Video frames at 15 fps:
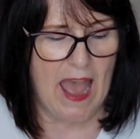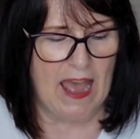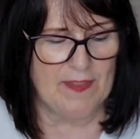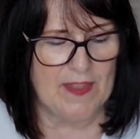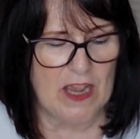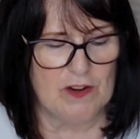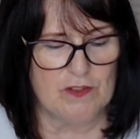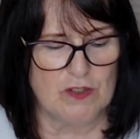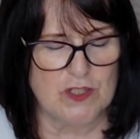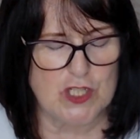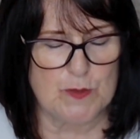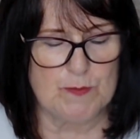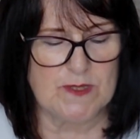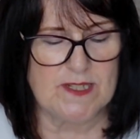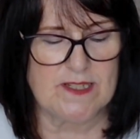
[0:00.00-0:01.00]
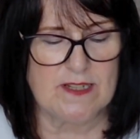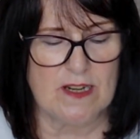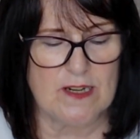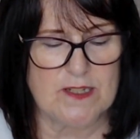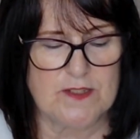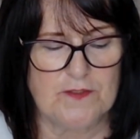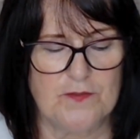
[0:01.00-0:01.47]
And that runs from a
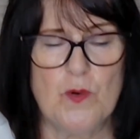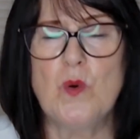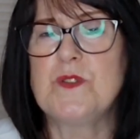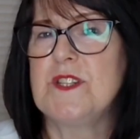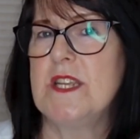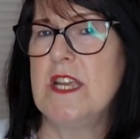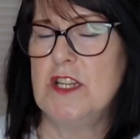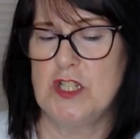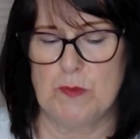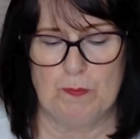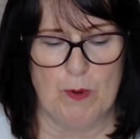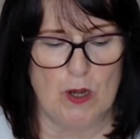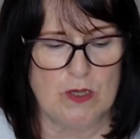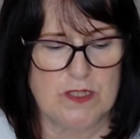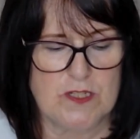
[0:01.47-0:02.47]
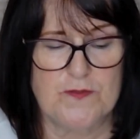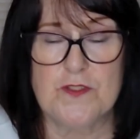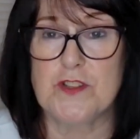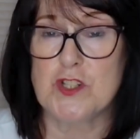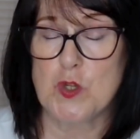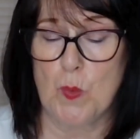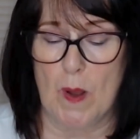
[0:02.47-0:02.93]
size 40-inch bust for
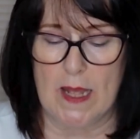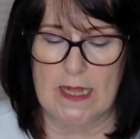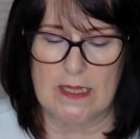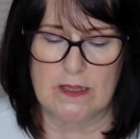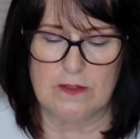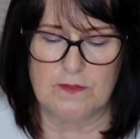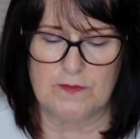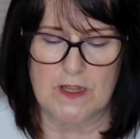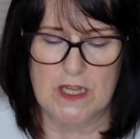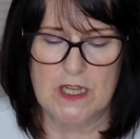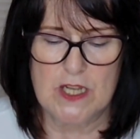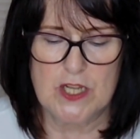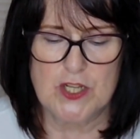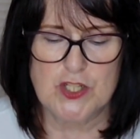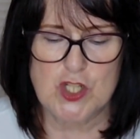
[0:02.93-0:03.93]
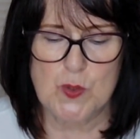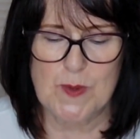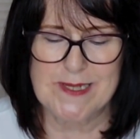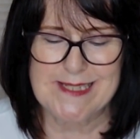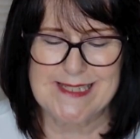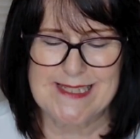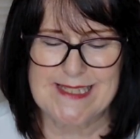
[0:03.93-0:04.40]
the 12 to
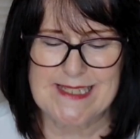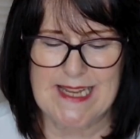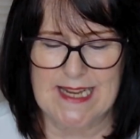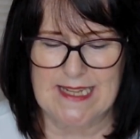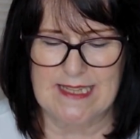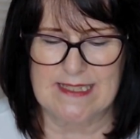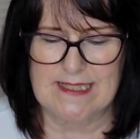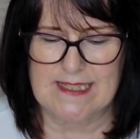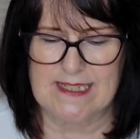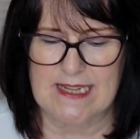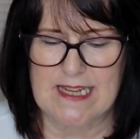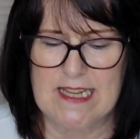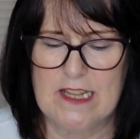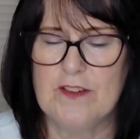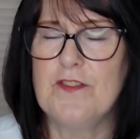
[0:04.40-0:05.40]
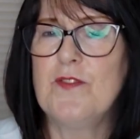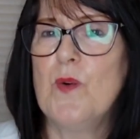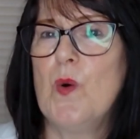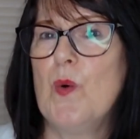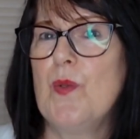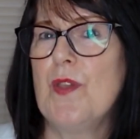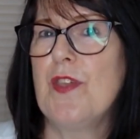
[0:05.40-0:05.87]
a 60
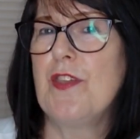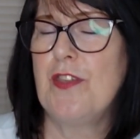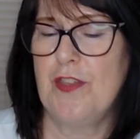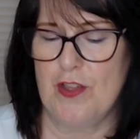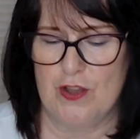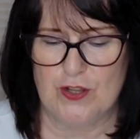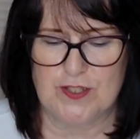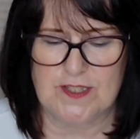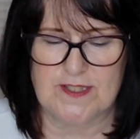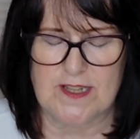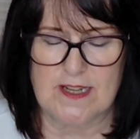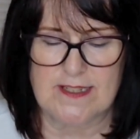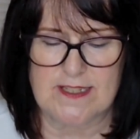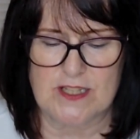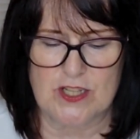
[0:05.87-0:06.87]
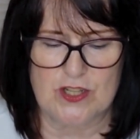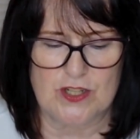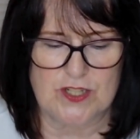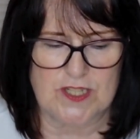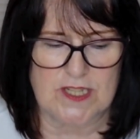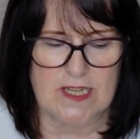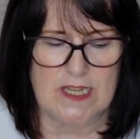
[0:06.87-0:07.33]
for the size
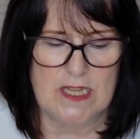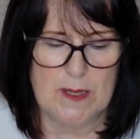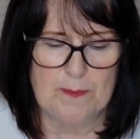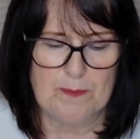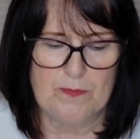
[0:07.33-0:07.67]
30.